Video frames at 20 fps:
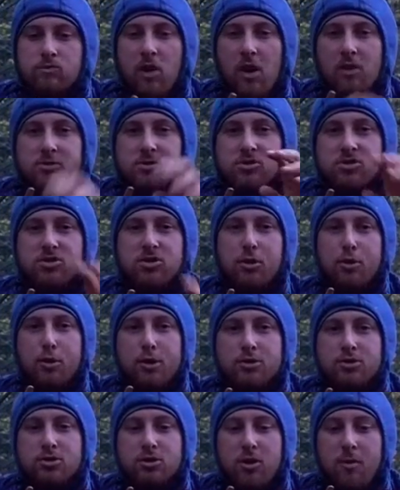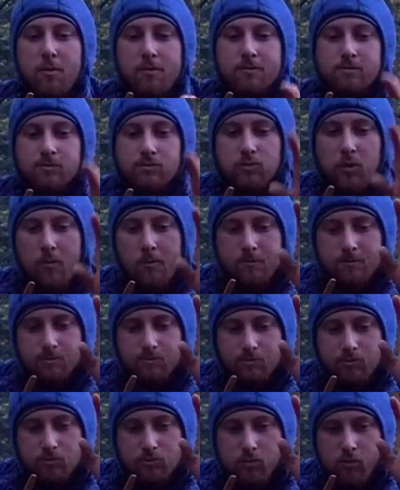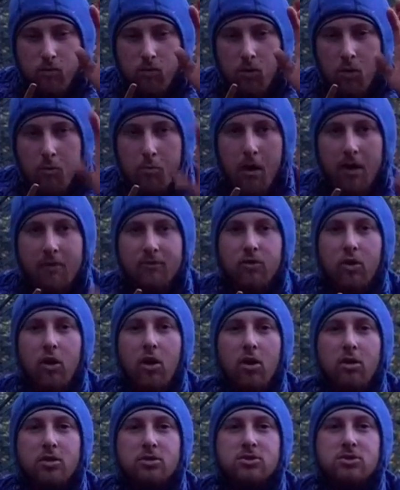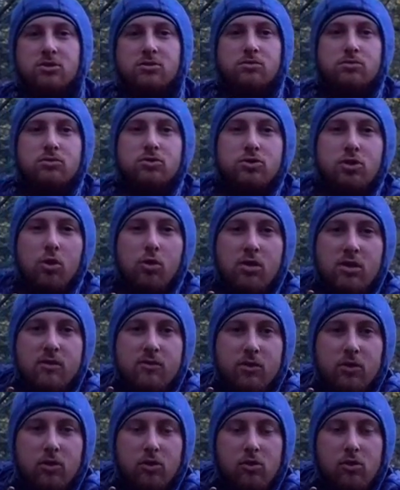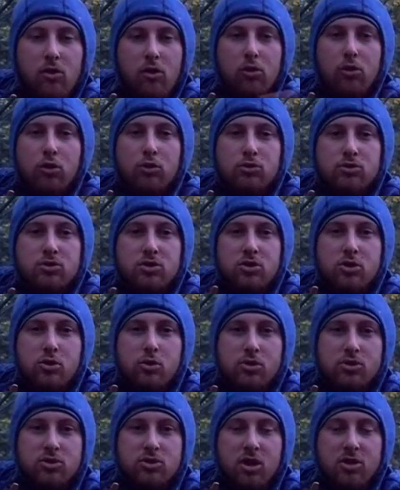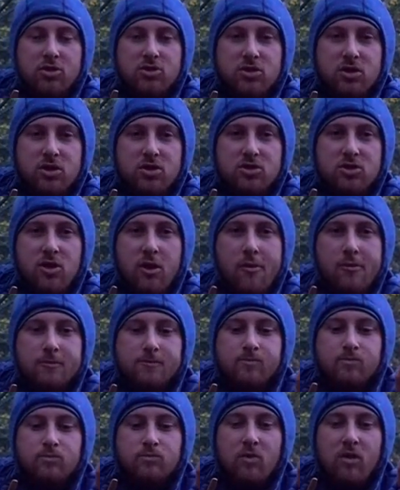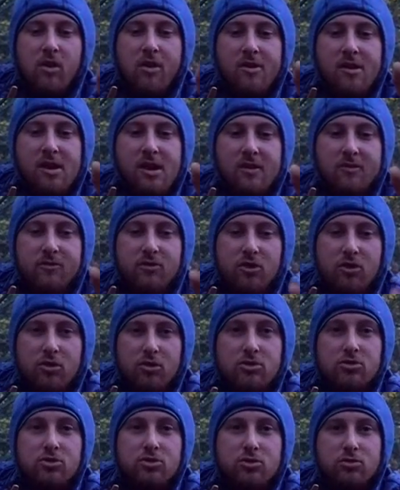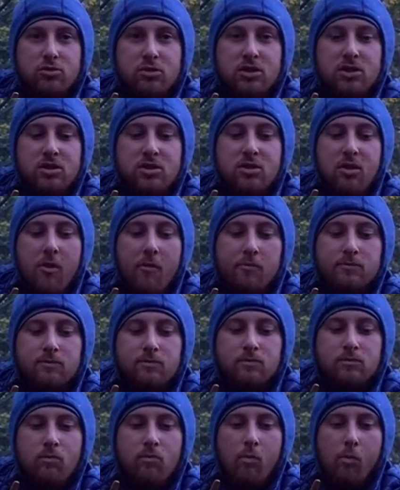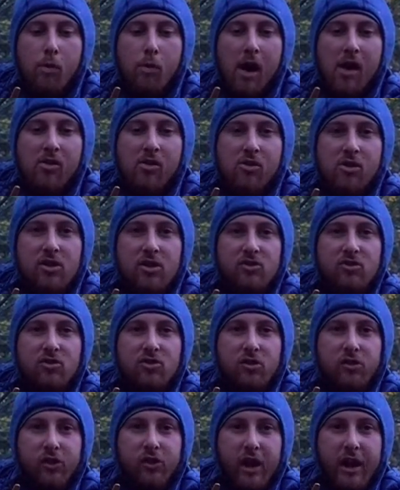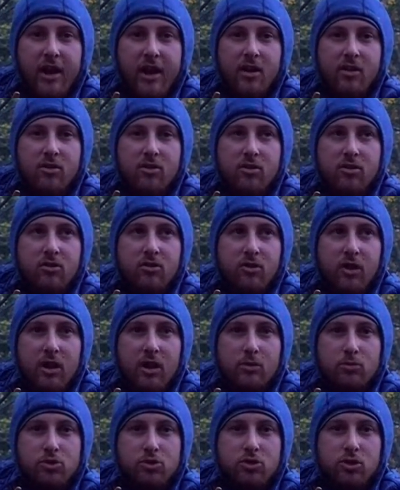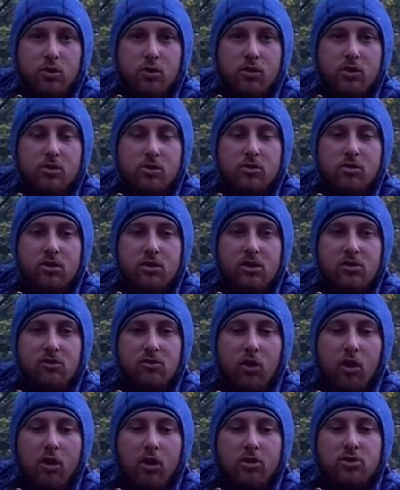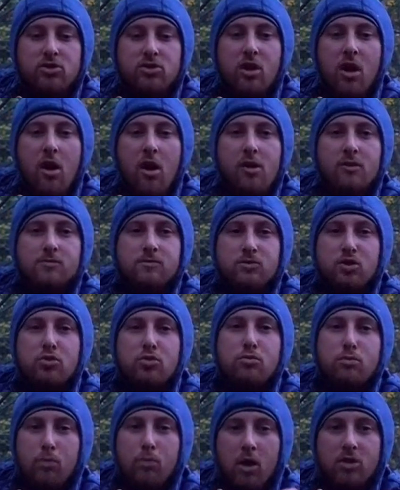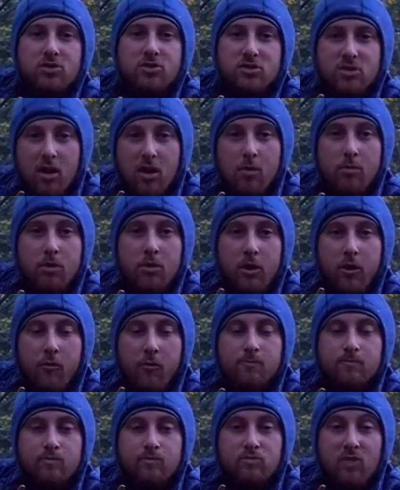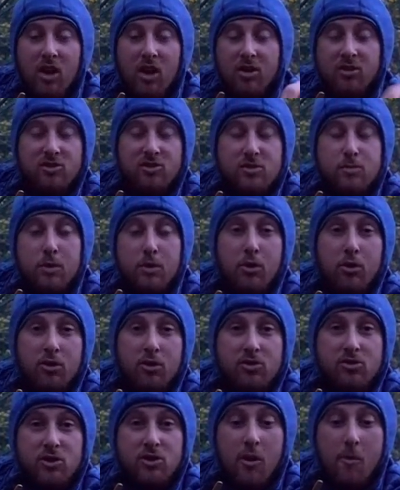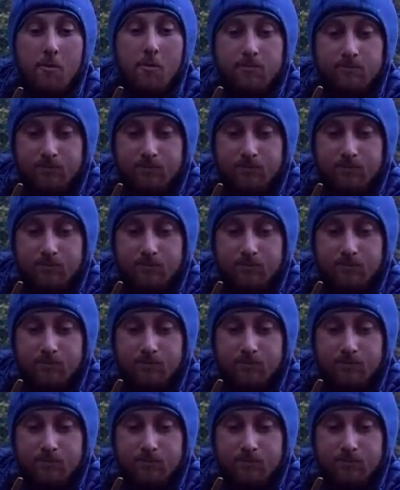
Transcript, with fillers: And seriously, my vlogs don't even close to do it justice. If you're intrigued by this land that I'm showing you in these vlogs, you must come here and experience it.